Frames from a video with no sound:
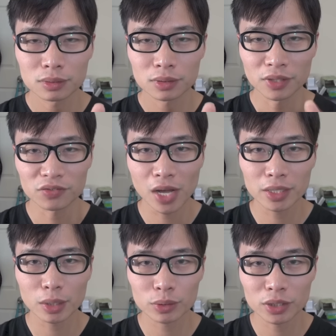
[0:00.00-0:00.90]
they
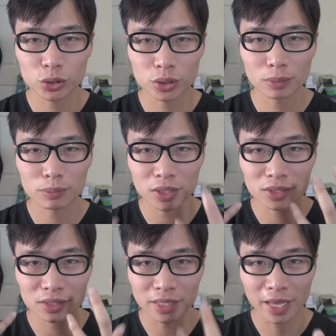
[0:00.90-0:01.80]
find out they dream the
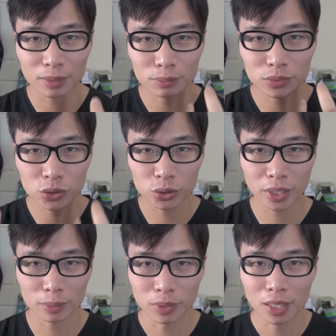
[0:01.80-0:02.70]
same
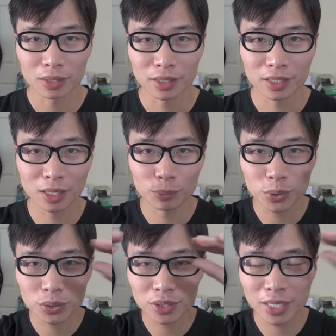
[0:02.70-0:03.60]
dream. They
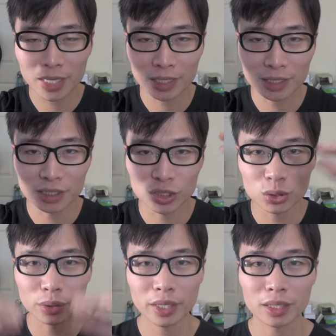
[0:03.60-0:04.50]
communicate in
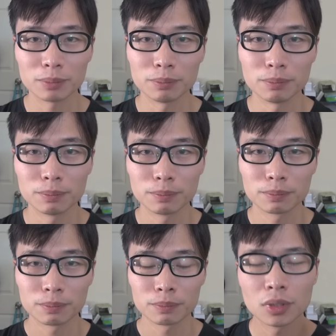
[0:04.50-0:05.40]
dream.
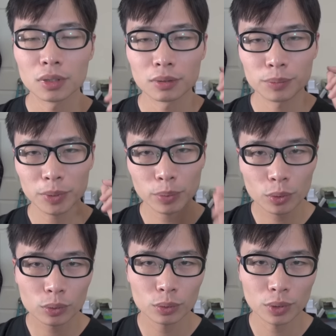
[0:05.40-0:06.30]

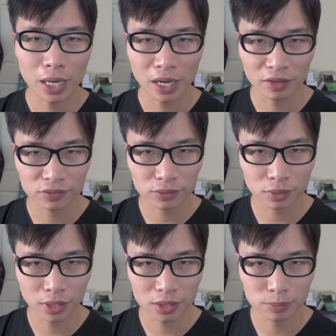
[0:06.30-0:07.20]
People who have
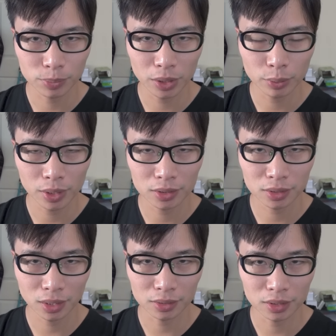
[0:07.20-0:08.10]
experience
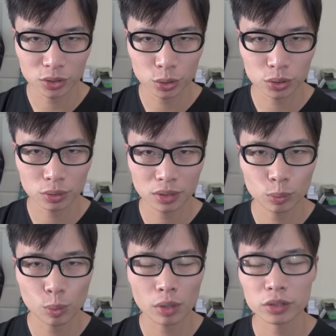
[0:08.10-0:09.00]
like this usually
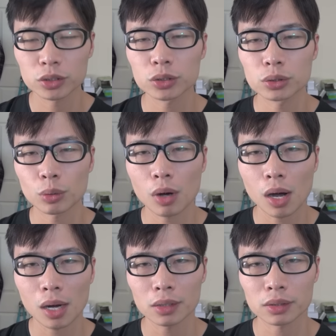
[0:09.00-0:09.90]
work so
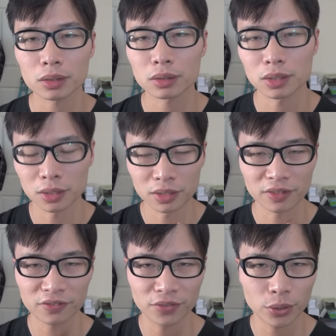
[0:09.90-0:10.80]
hard in
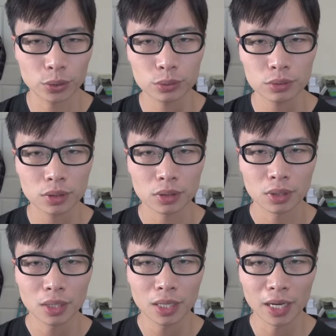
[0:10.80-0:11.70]
their field,
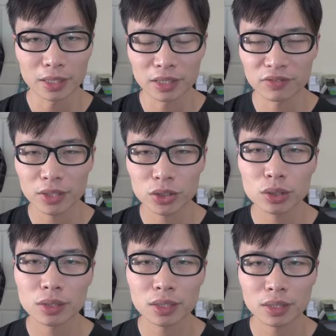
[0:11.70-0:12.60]
and
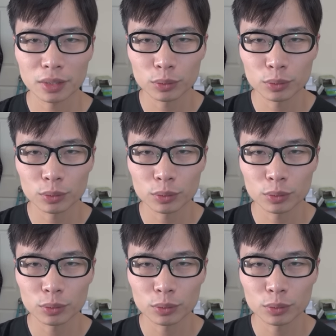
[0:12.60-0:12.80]
eventually they